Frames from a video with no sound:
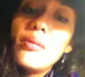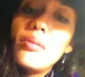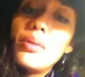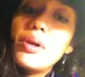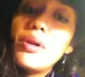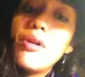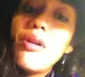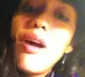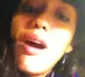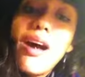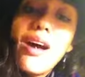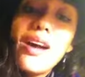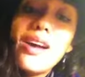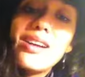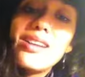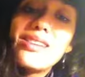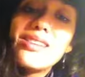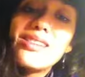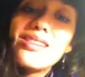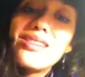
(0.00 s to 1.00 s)
but her
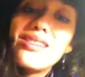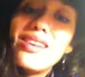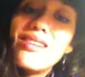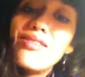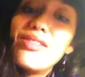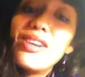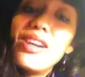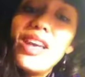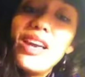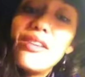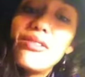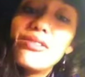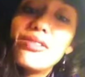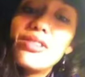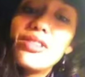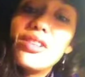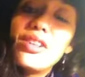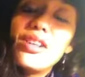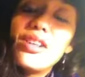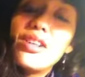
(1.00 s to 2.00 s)
eyes never
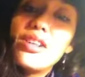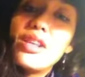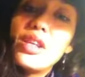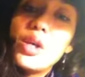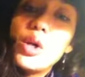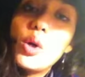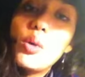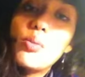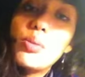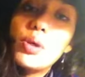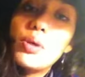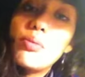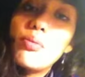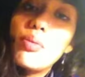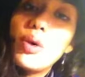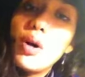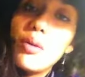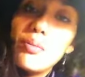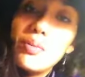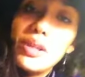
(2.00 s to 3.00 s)
left the opium
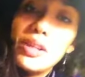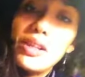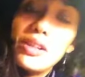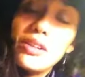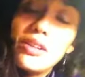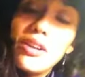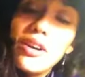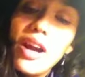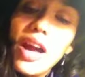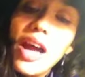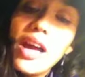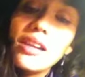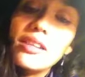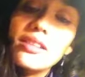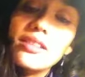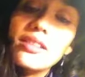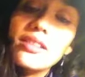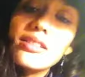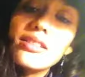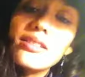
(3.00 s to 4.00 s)
poppy in her
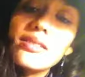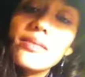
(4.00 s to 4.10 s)
hand.